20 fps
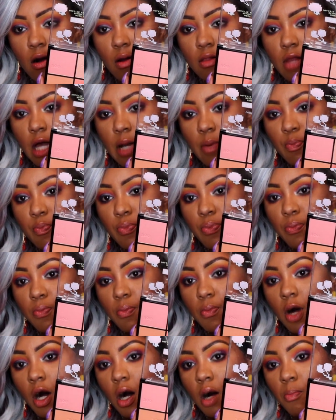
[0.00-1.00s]
like
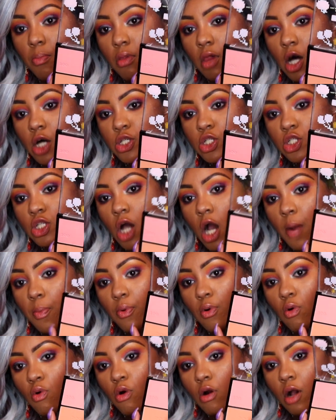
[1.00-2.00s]
a blush
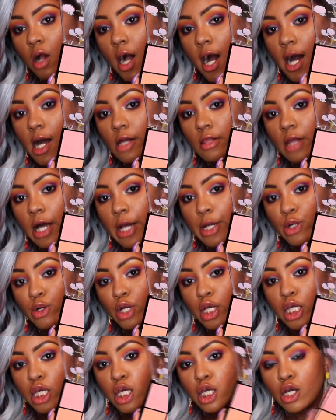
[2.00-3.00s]
topper or a highlighter
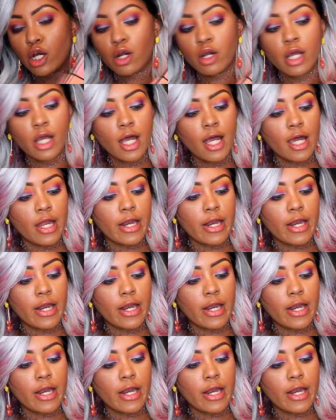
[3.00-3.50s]
here.